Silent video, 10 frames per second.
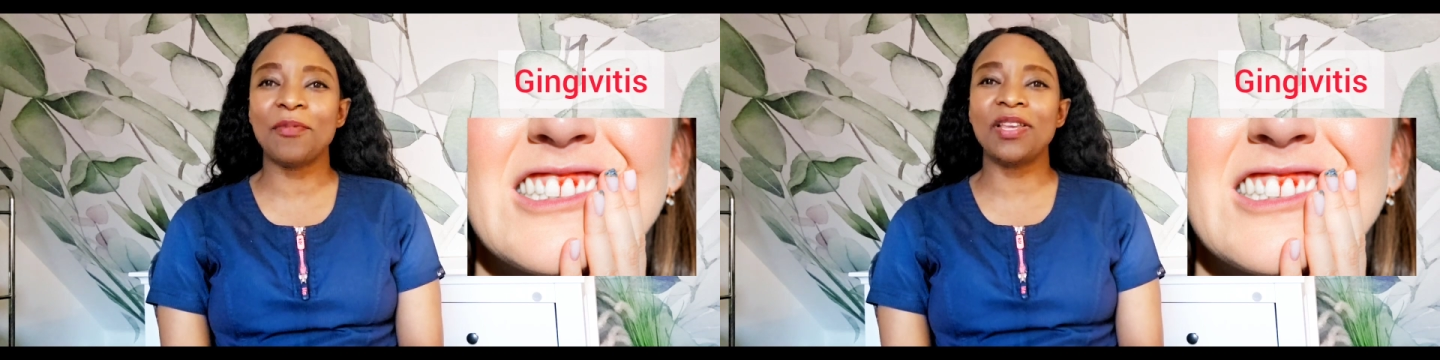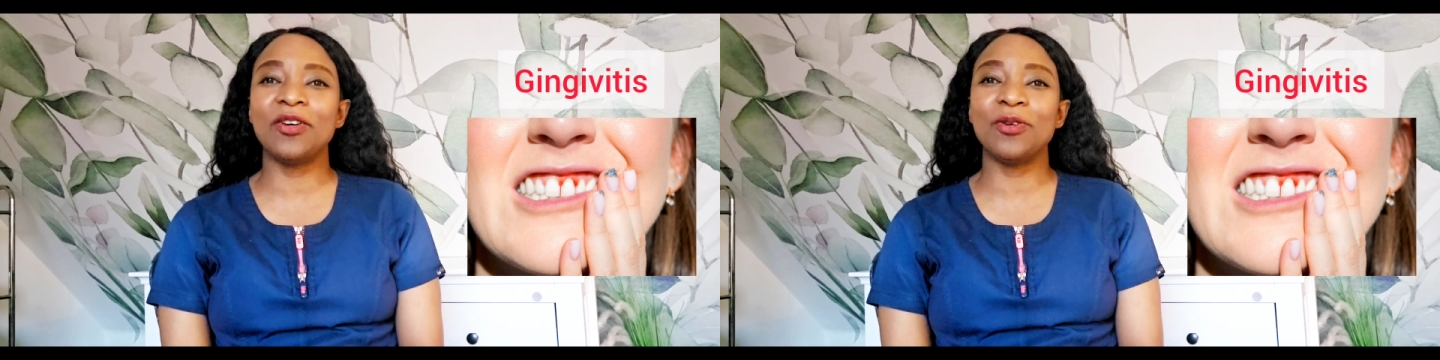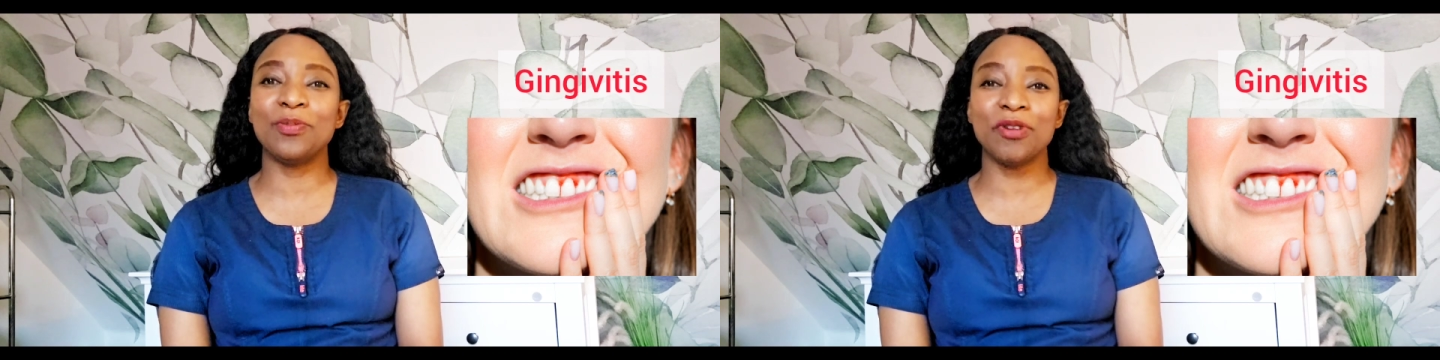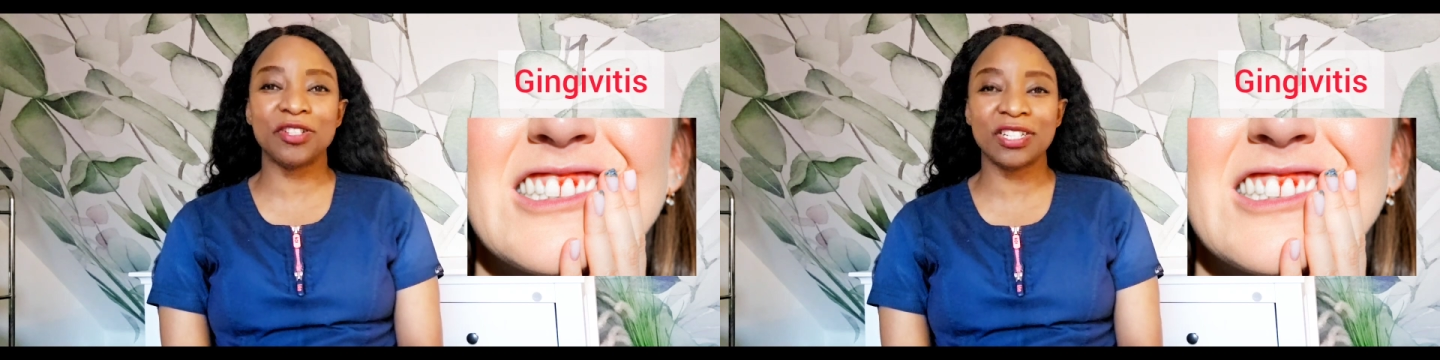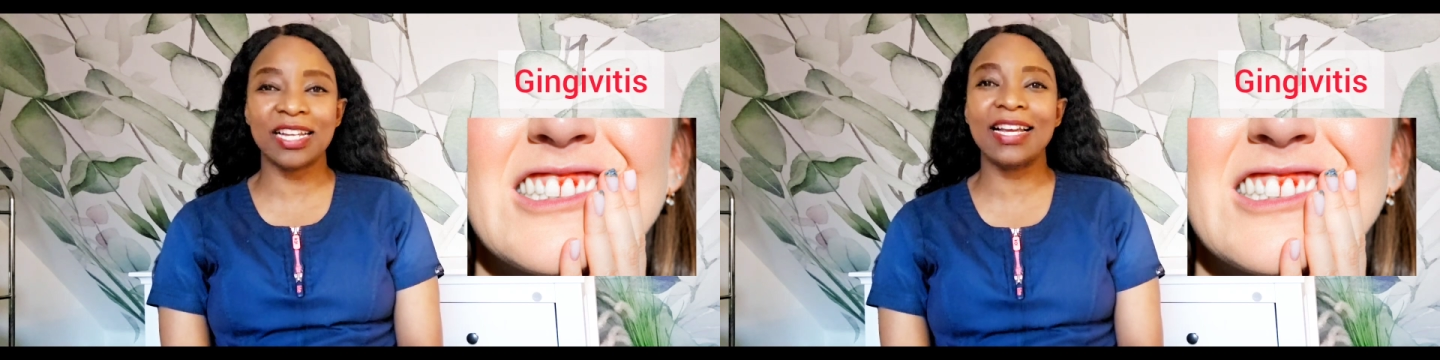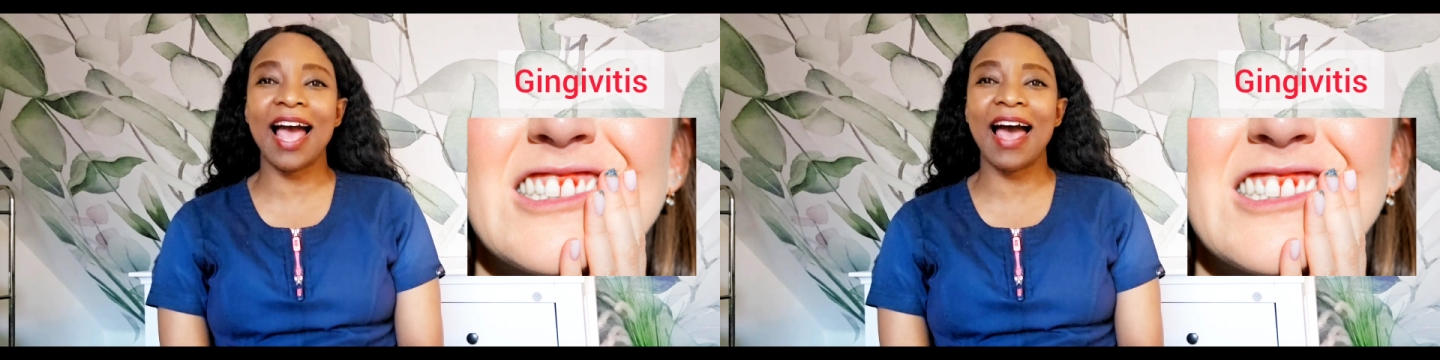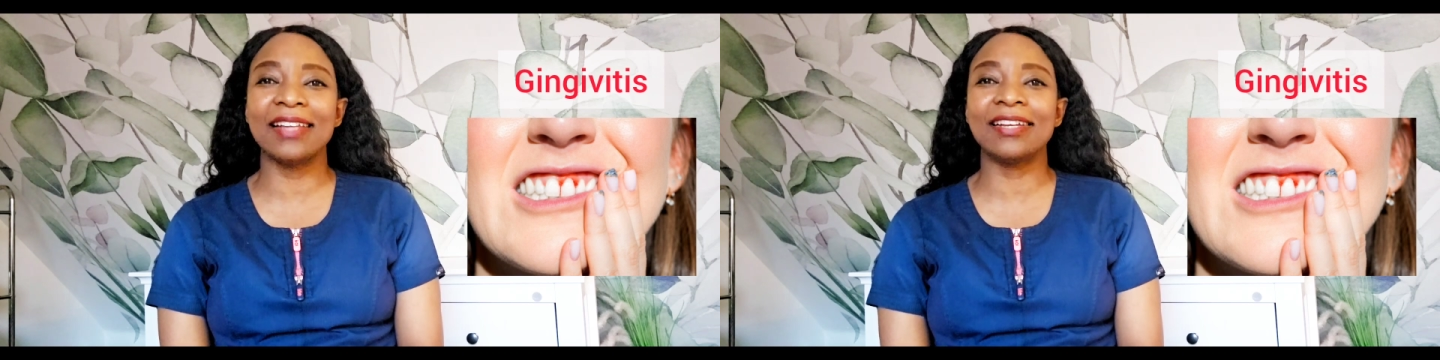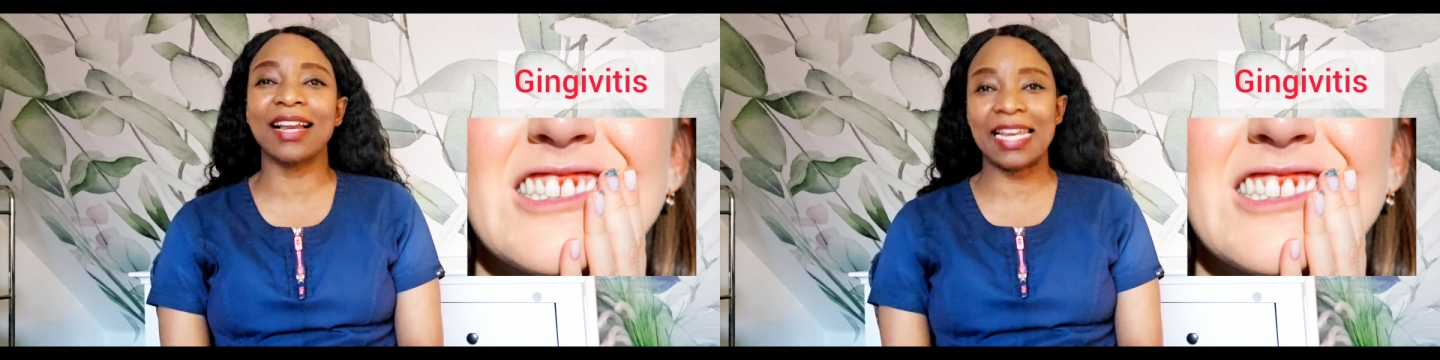when you're brushing
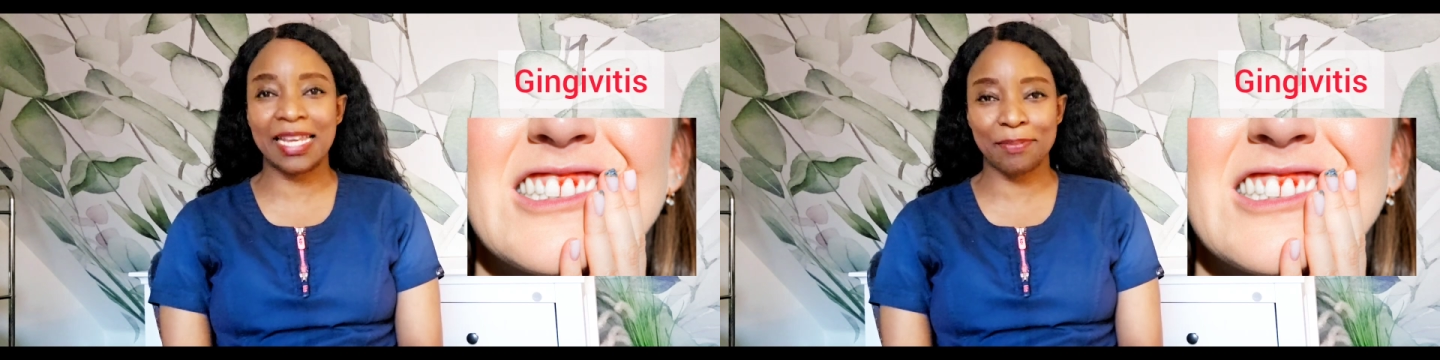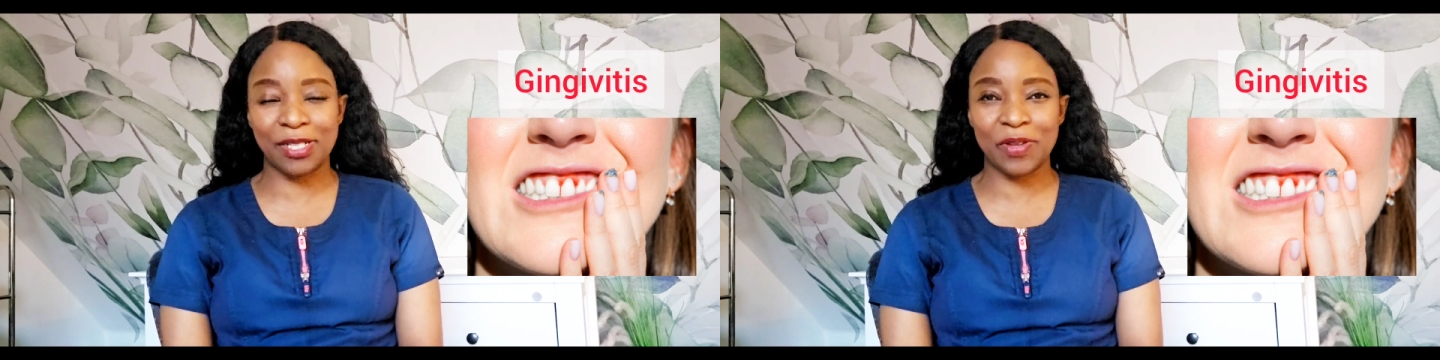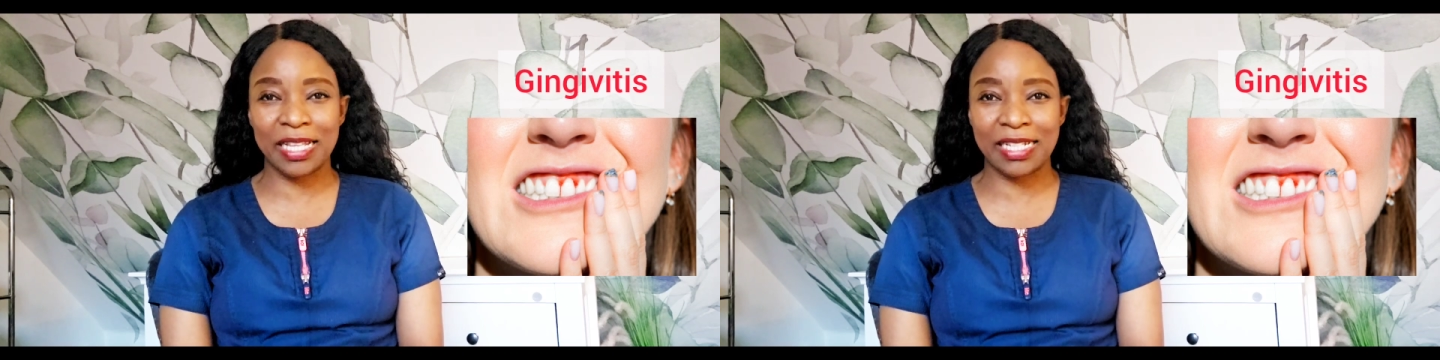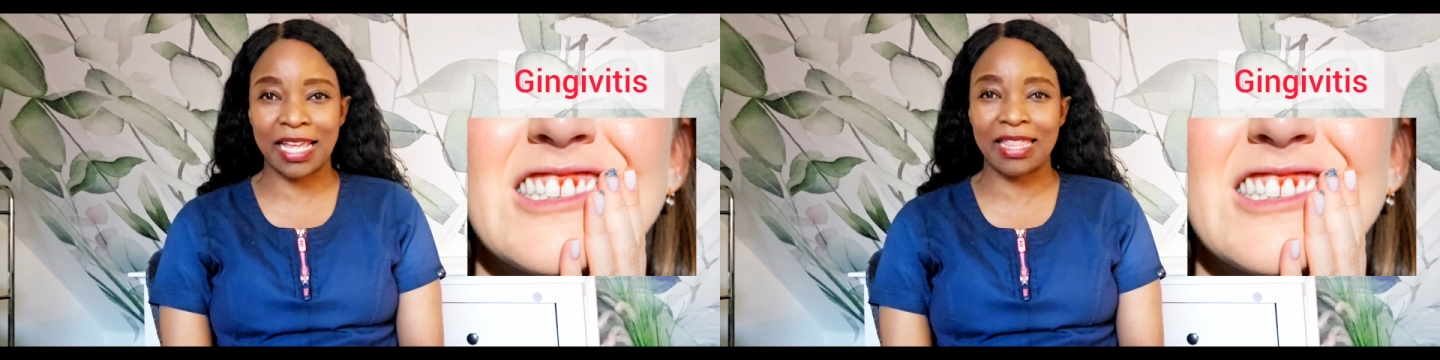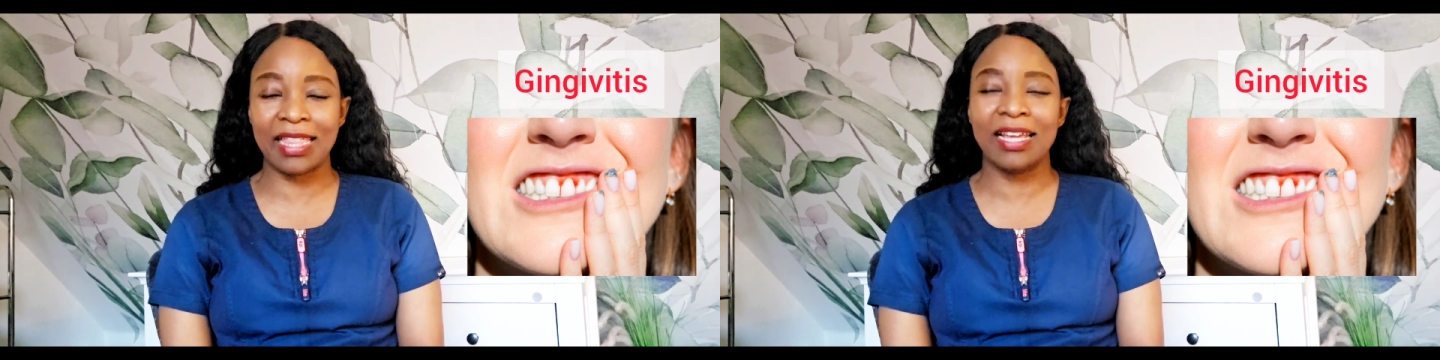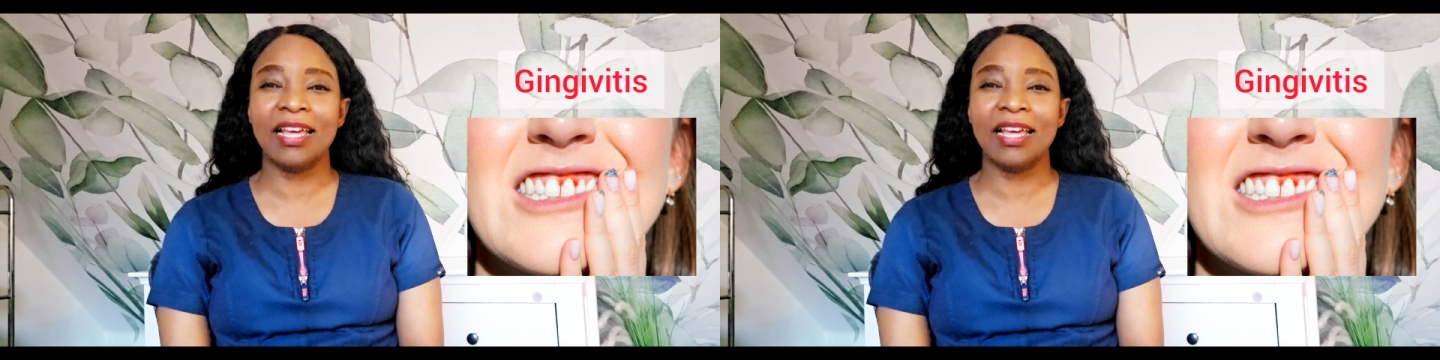and cleaning between the teeth.